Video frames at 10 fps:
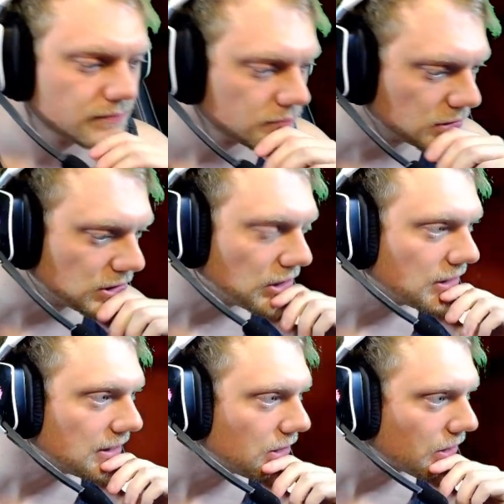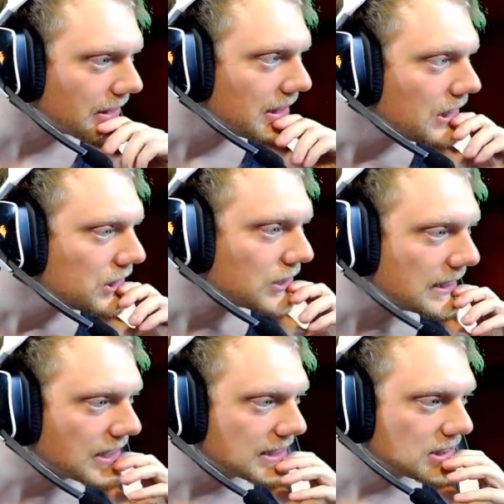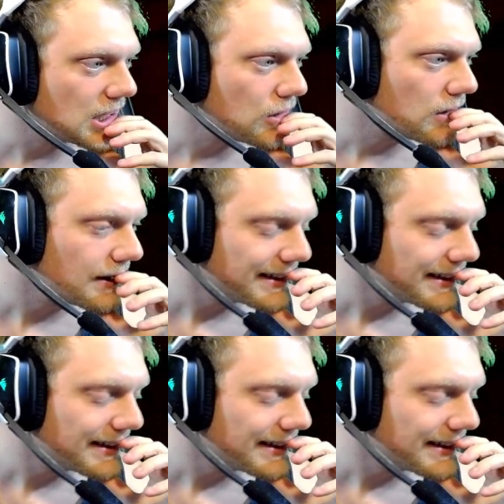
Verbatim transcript: We'll start a little early. So as you guys know,